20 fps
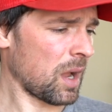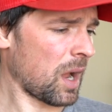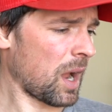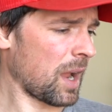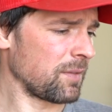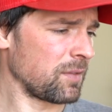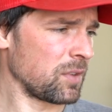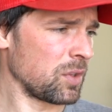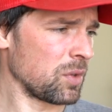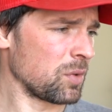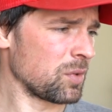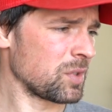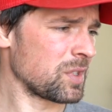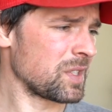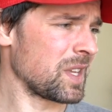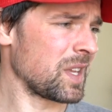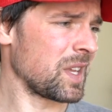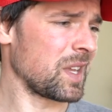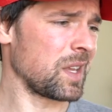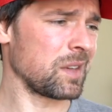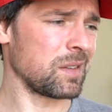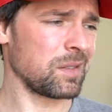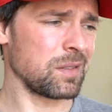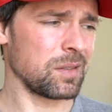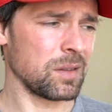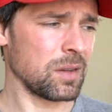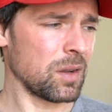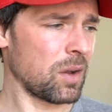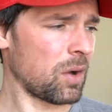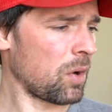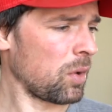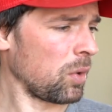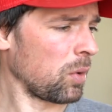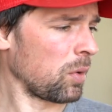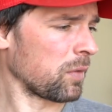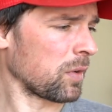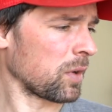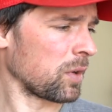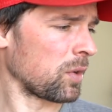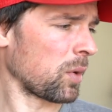I've used it all
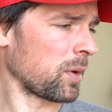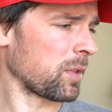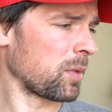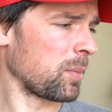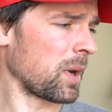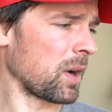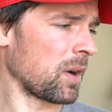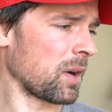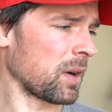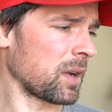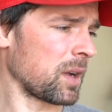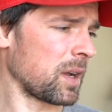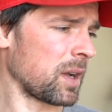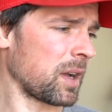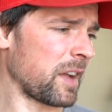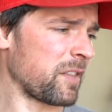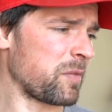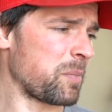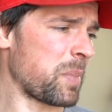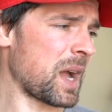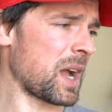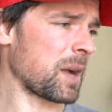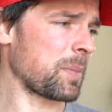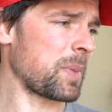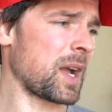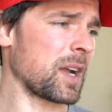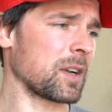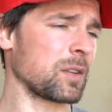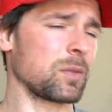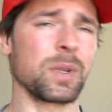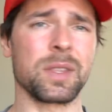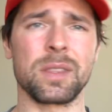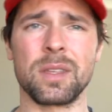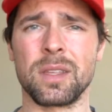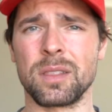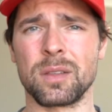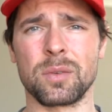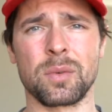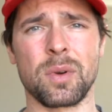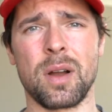over North America. I've backpacked with
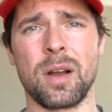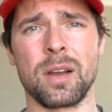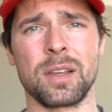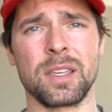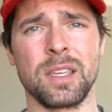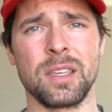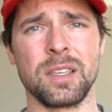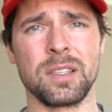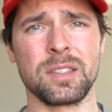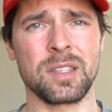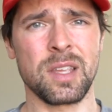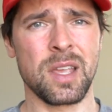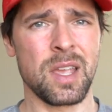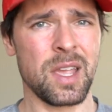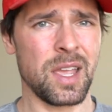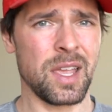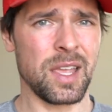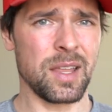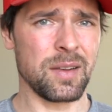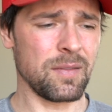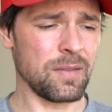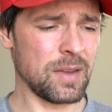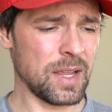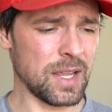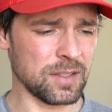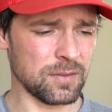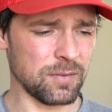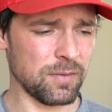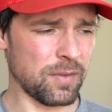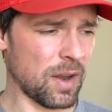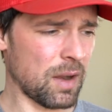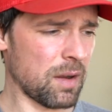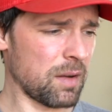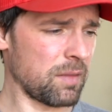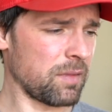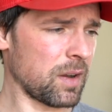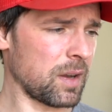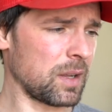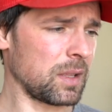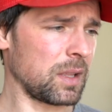it in the Rockies. It's
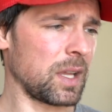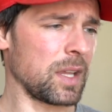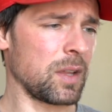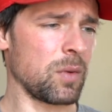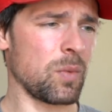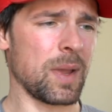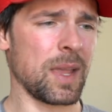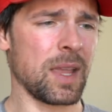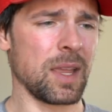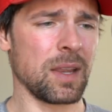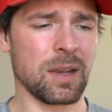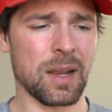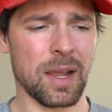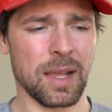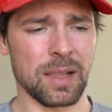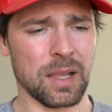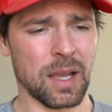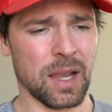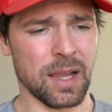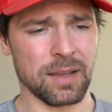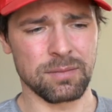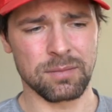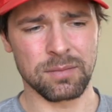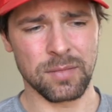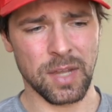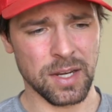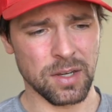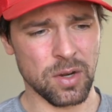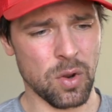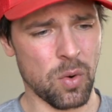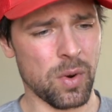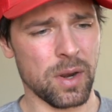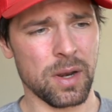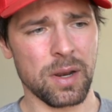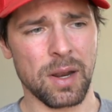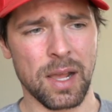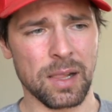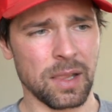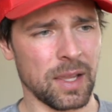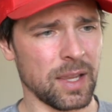very, very lightweight. I know
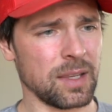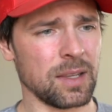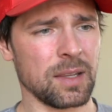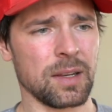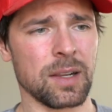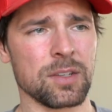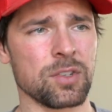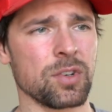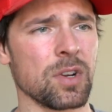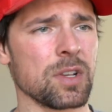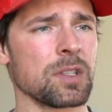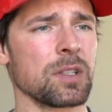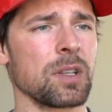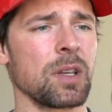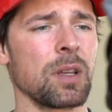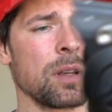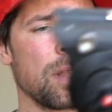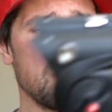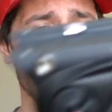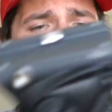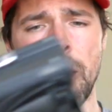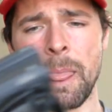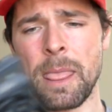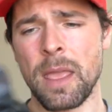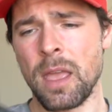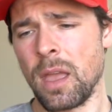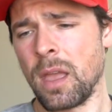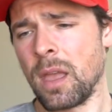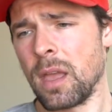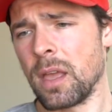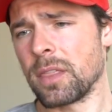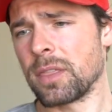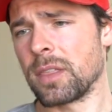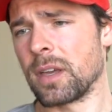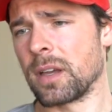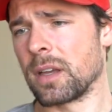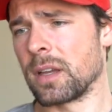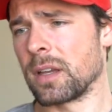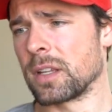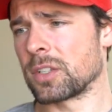it, I like it, I trust it.
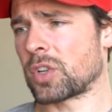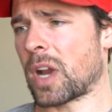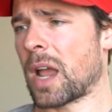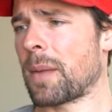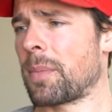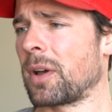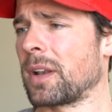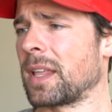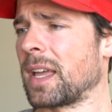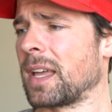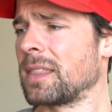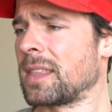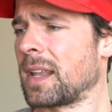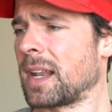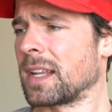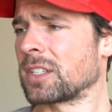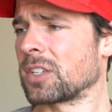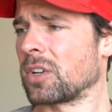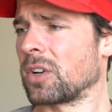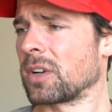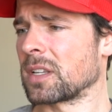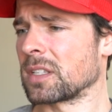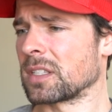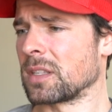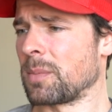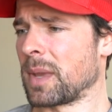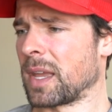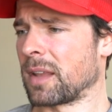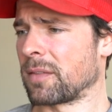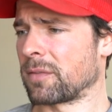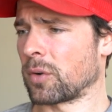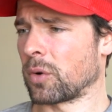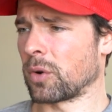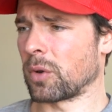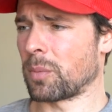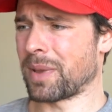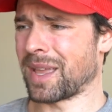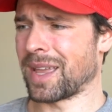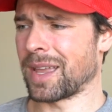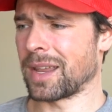The tripod head that I took is the
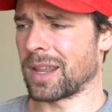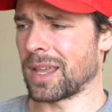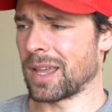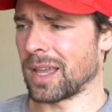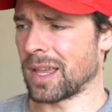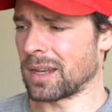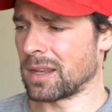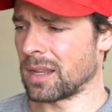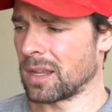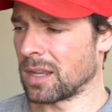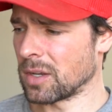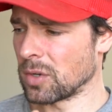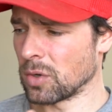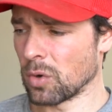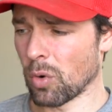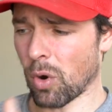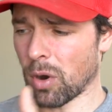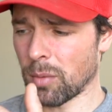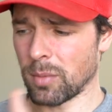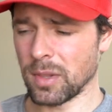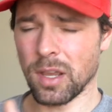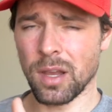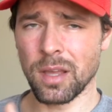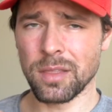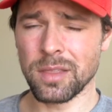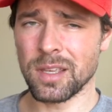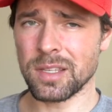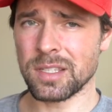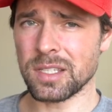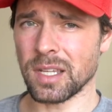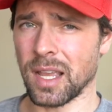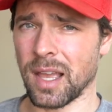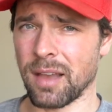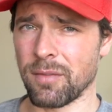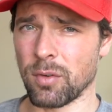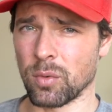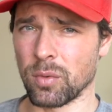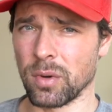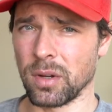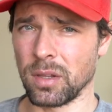Manfrotto pan head. Normally on this I
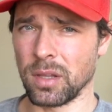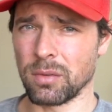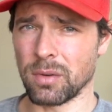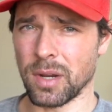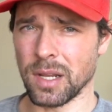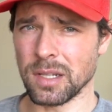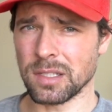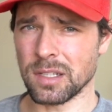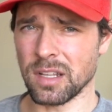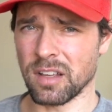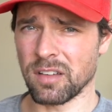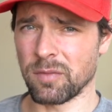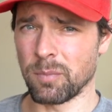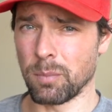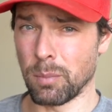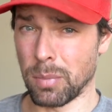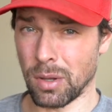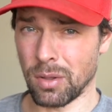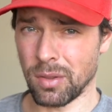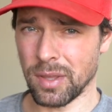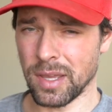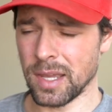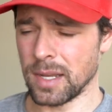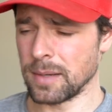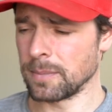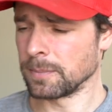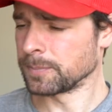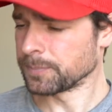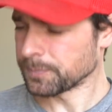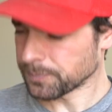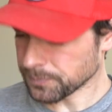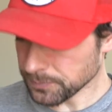have a Really Right Stuff ball head.